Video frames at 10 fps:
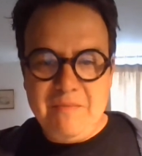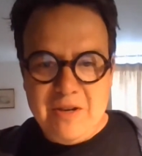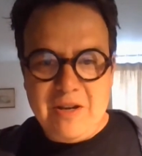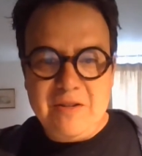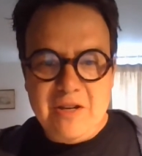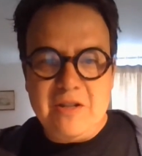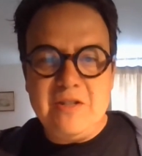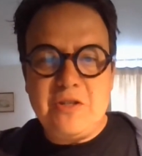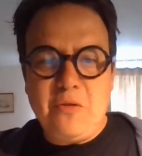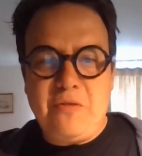you can
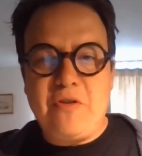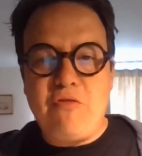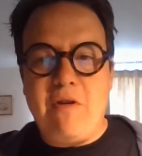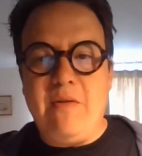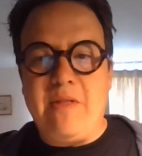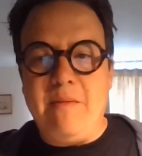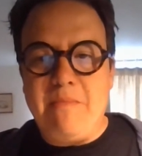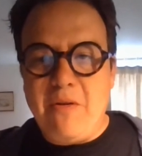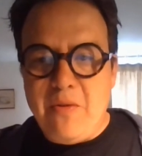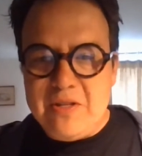sort of agree with them,
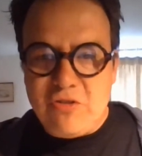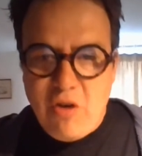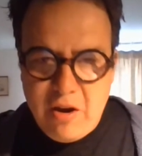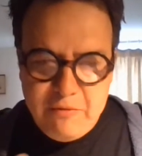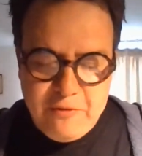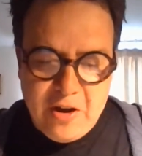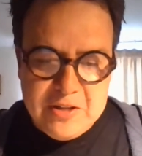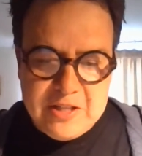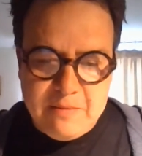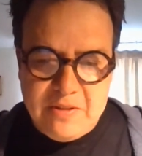but always try and
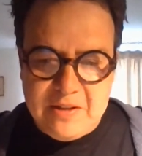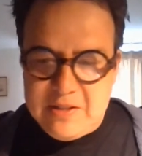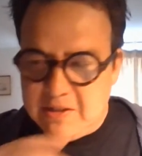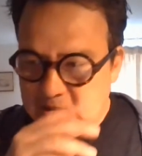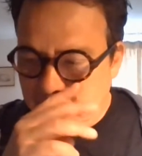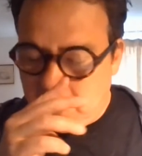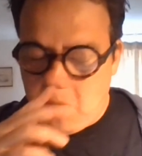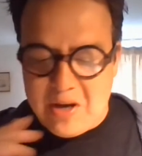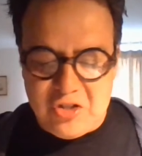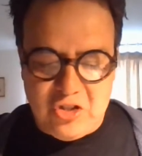find something to sort of
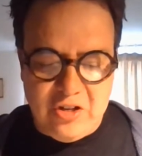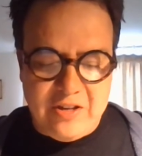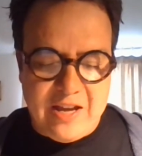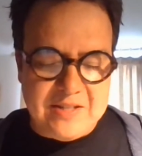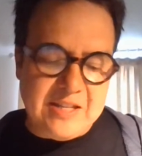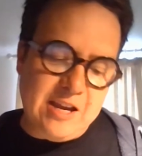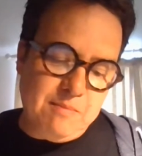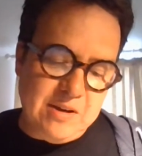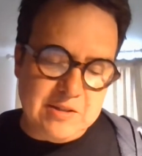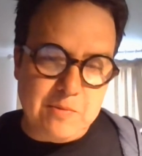question their
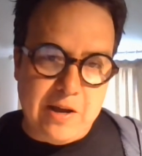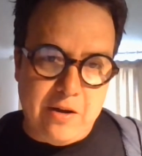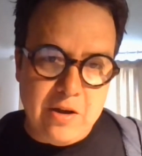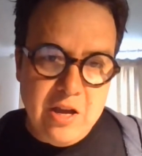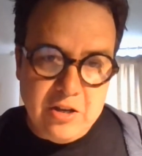statement as well,